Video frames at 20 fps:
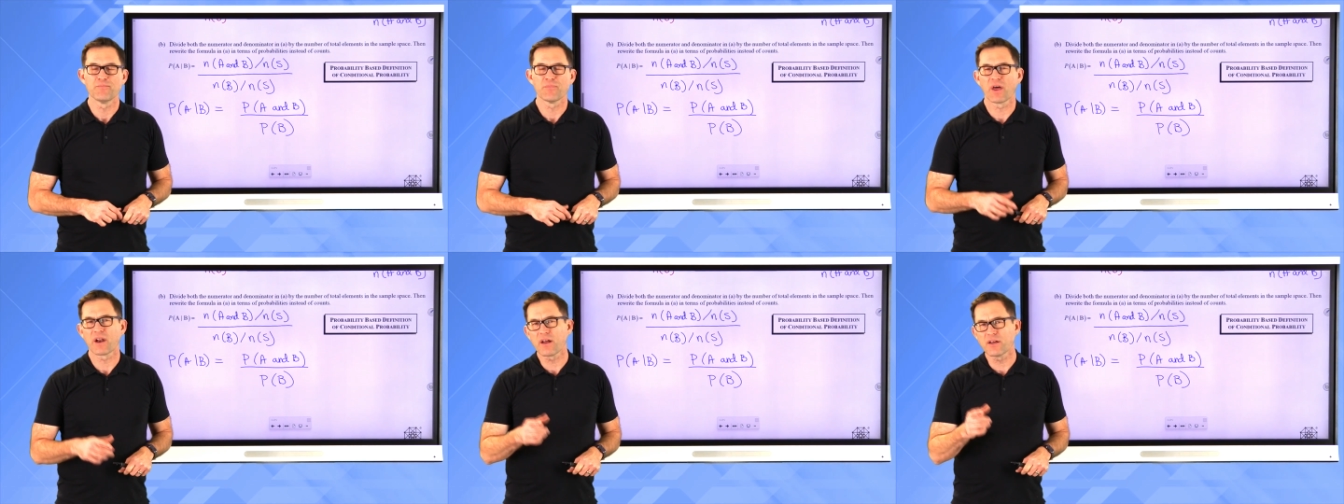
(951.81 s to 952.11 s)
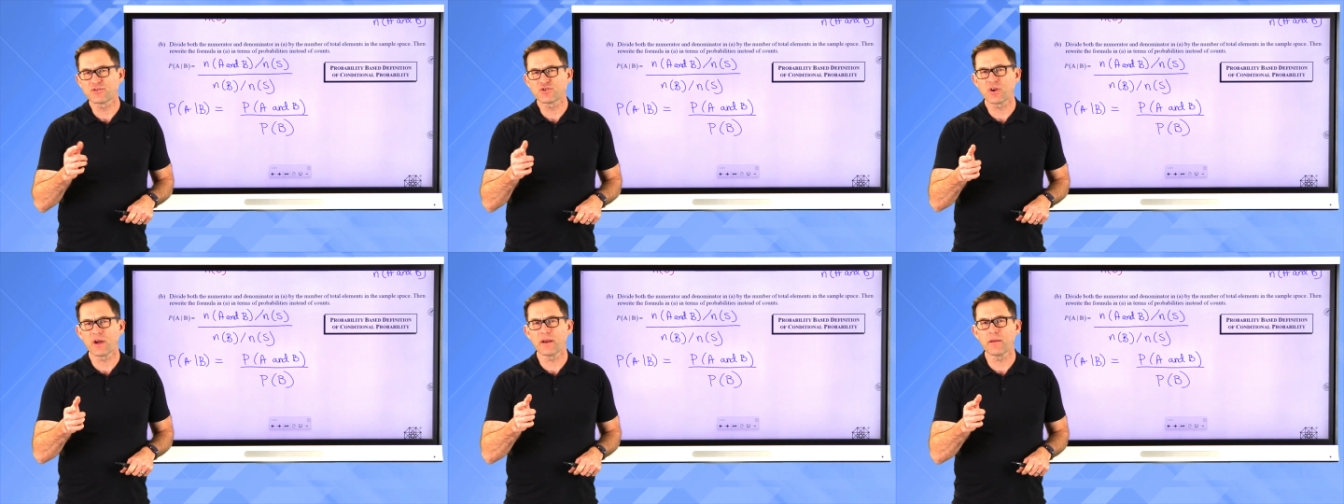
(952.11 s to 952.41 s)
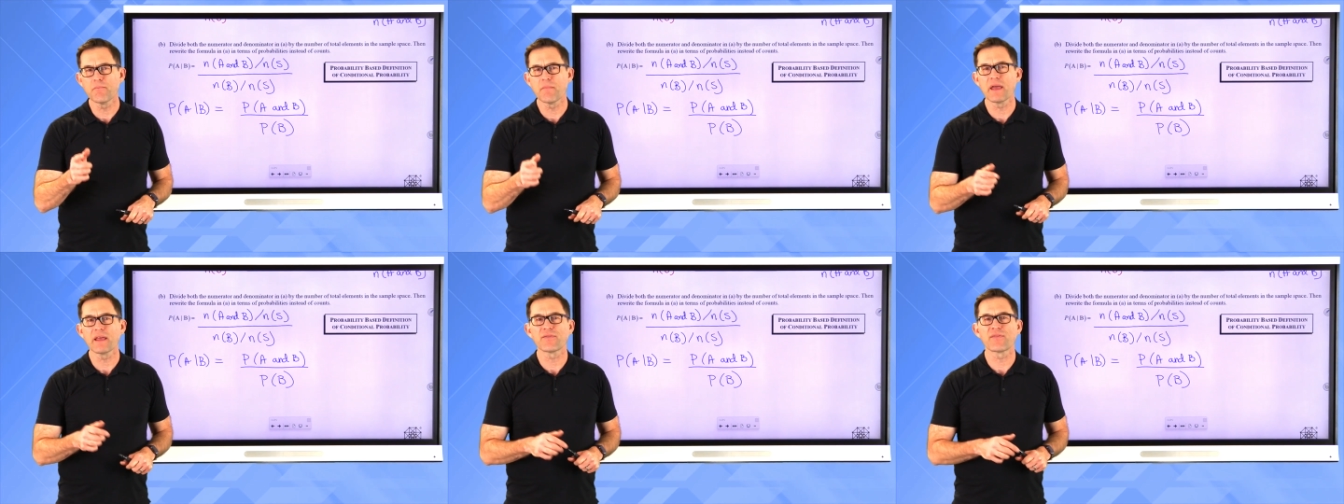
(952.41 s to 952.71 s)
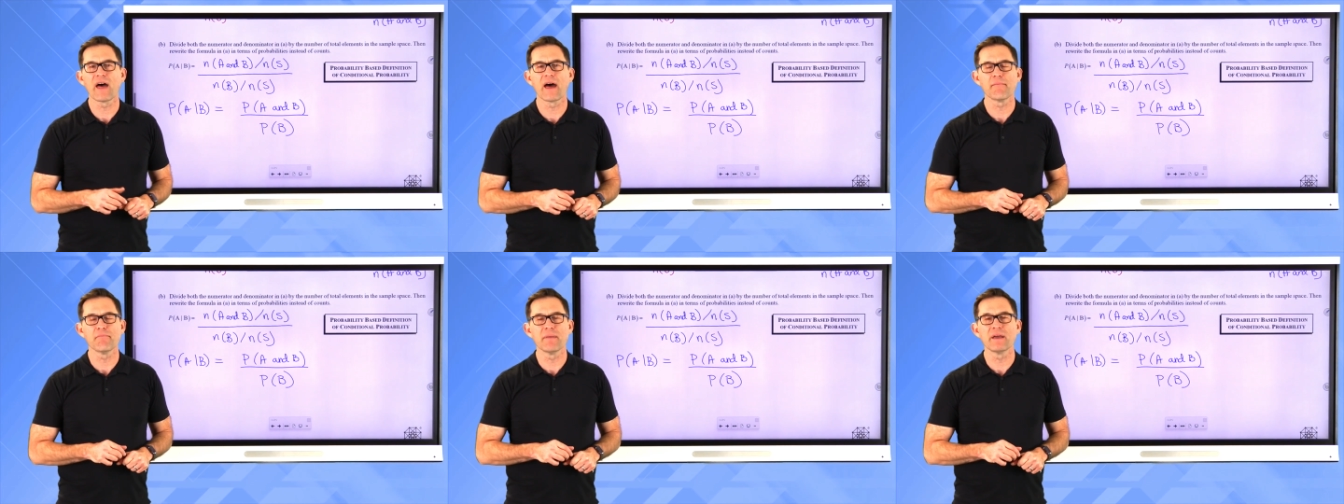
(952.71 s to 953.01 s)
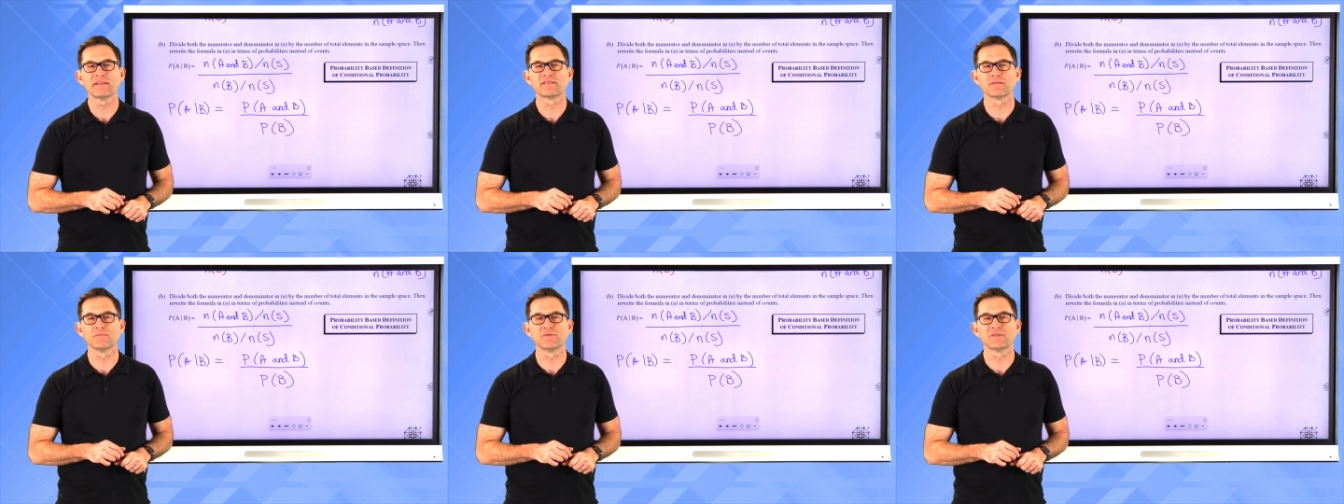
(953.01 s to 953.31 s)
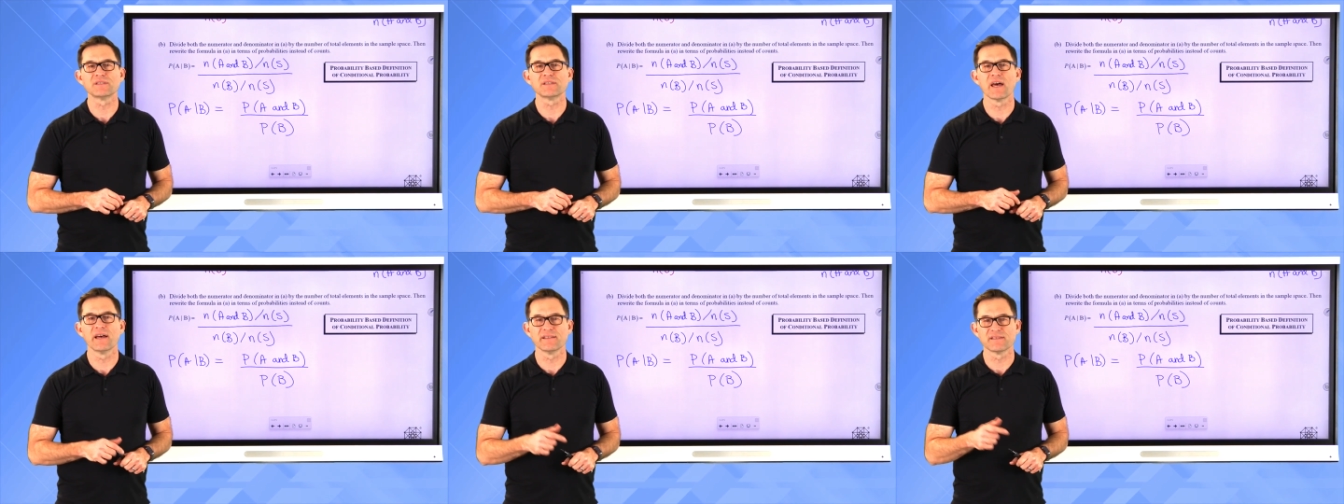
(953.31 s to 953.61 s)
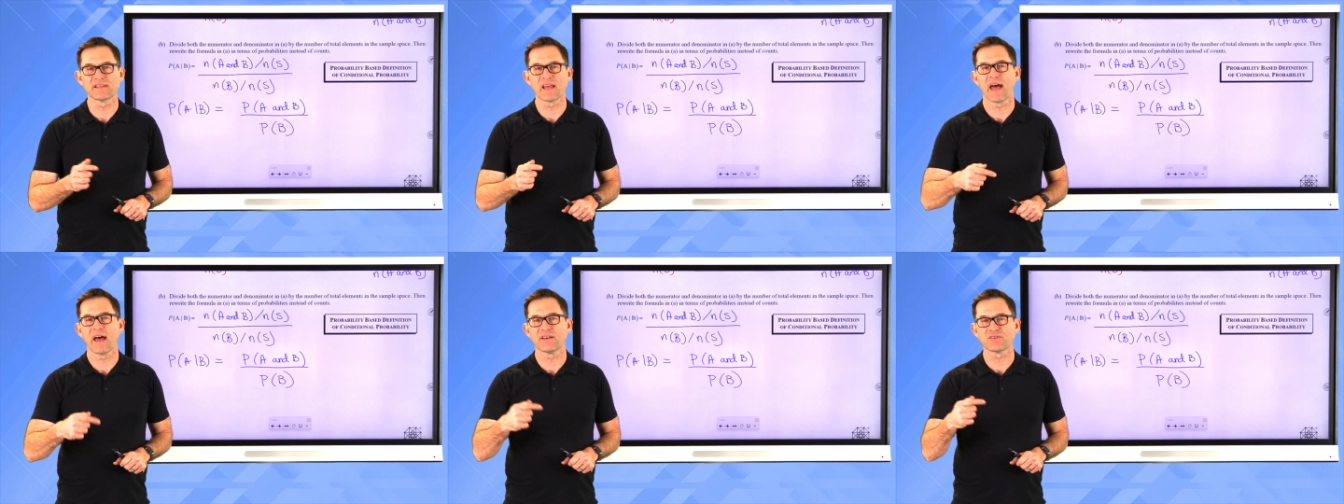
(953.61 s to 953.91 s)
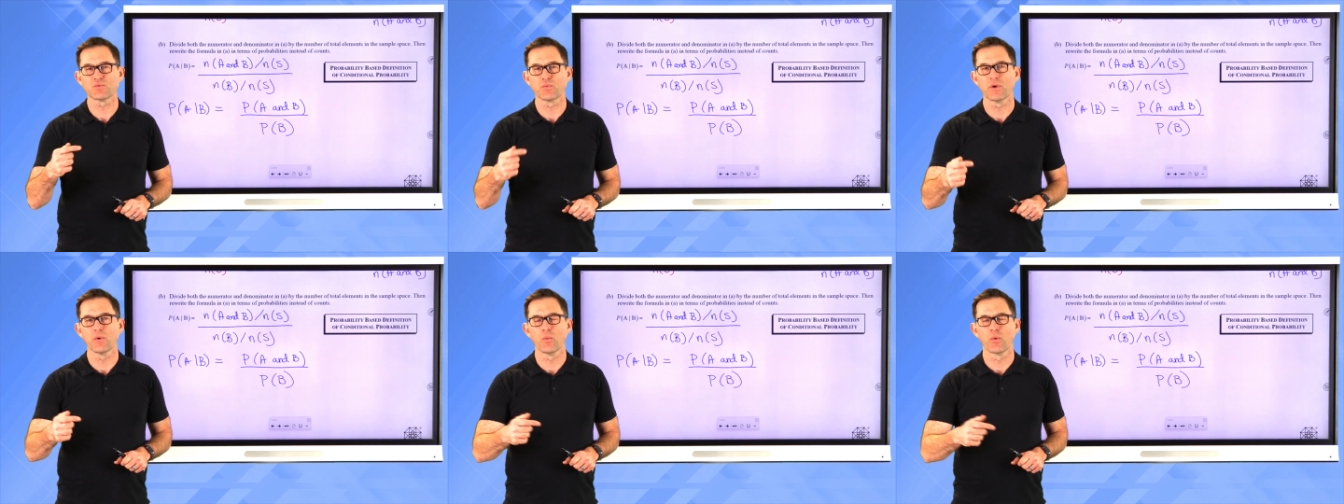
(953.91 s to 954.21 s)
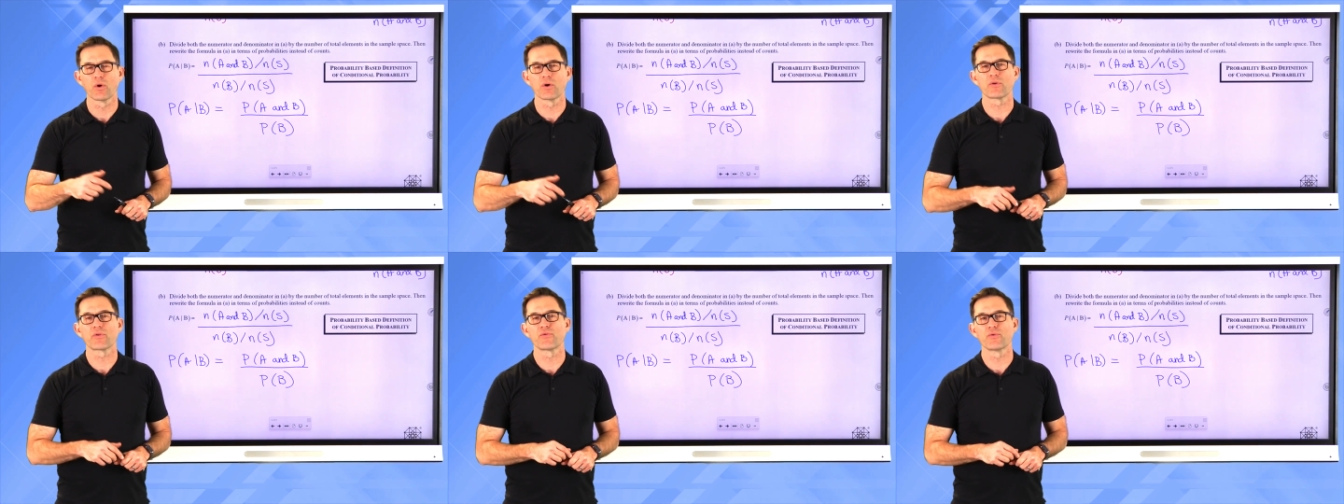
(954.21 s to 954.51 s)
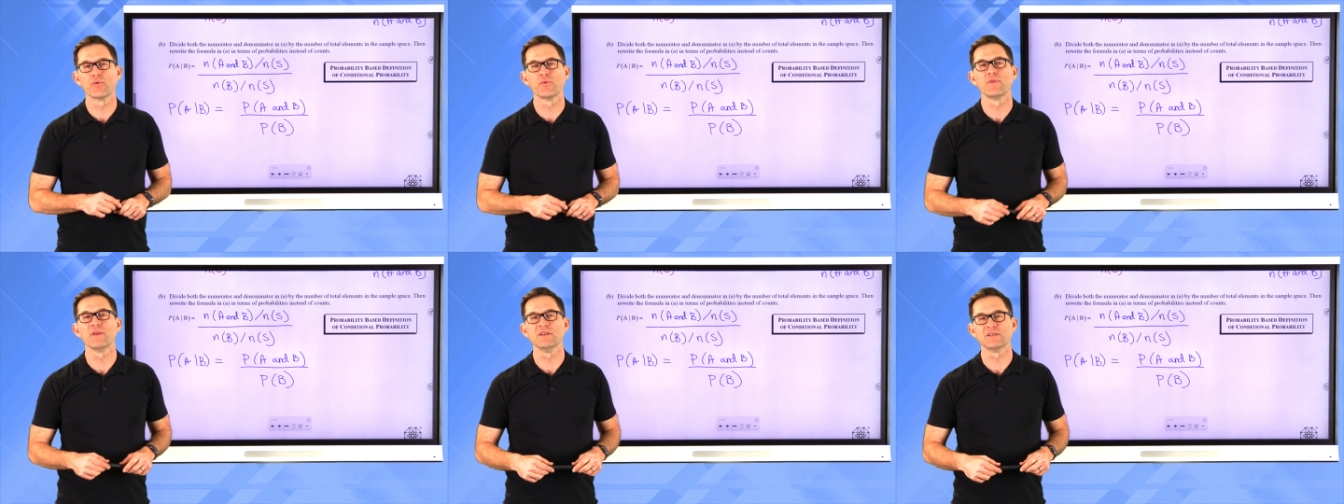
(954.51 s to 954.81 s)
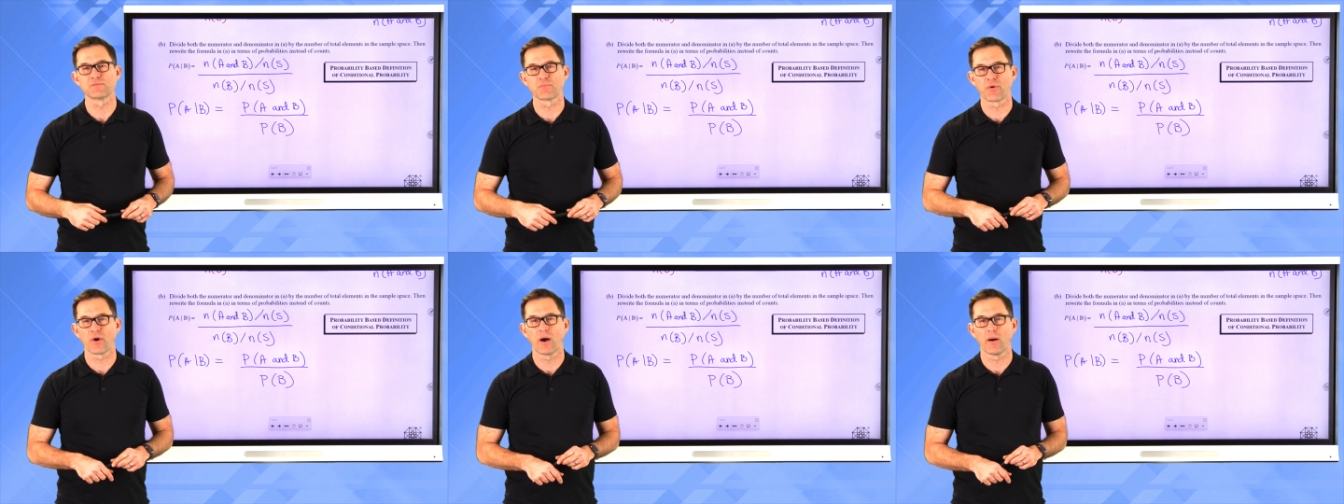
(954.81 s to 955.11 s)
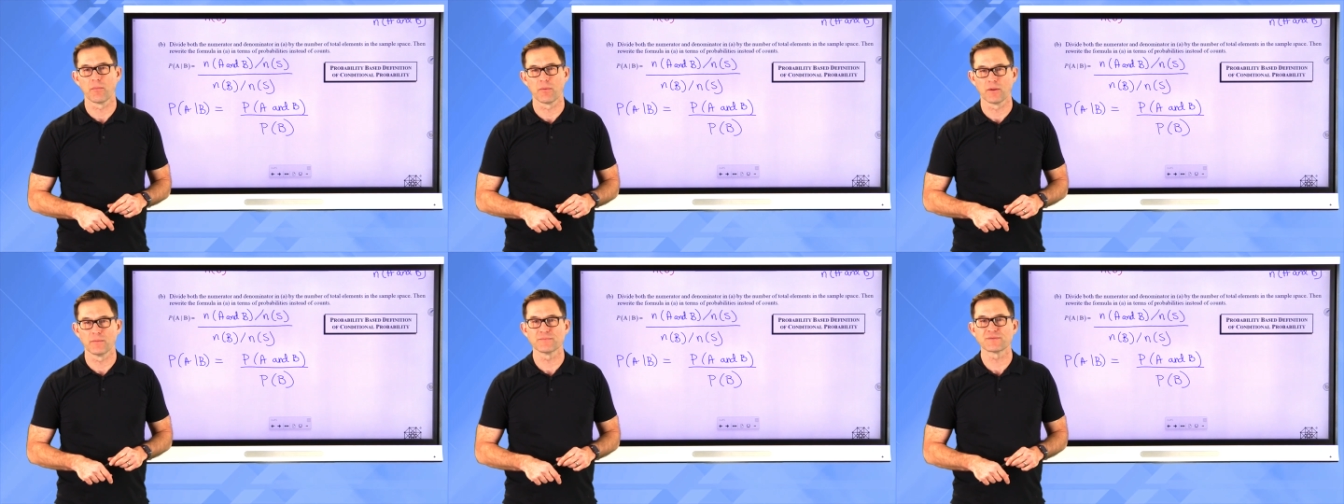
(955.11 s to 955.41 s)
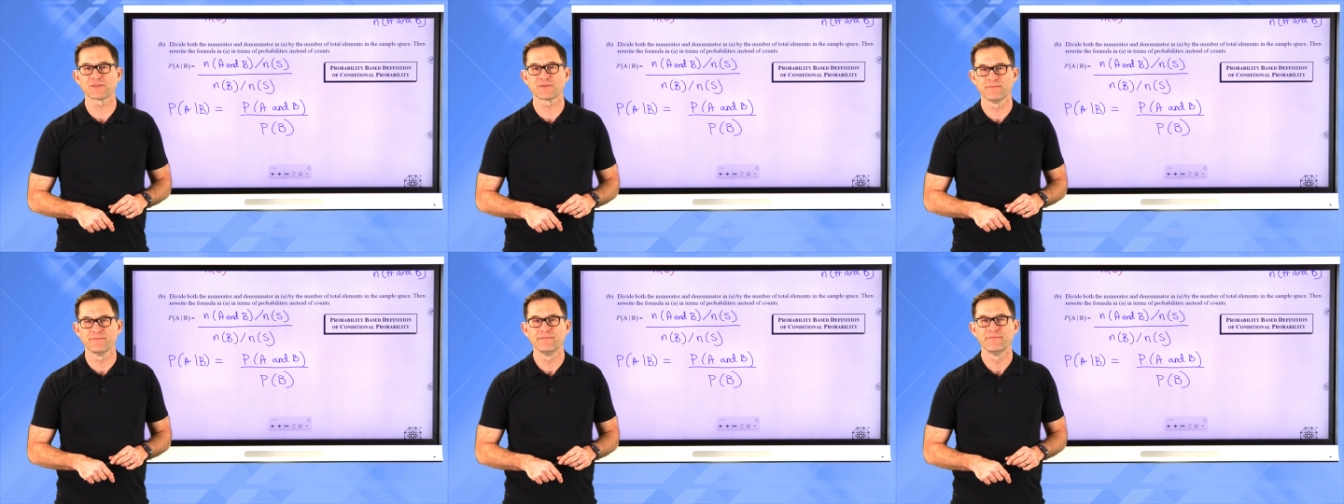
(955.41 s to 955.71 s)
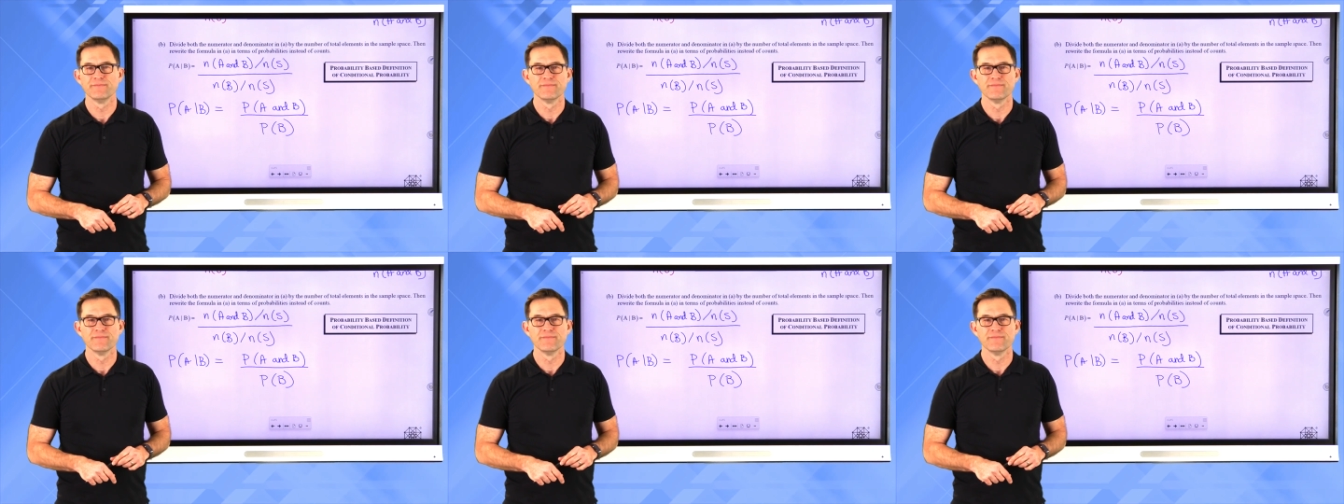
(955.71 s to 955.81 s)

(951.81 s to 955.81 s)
And I'll try to make that make some sense as we work through these problems.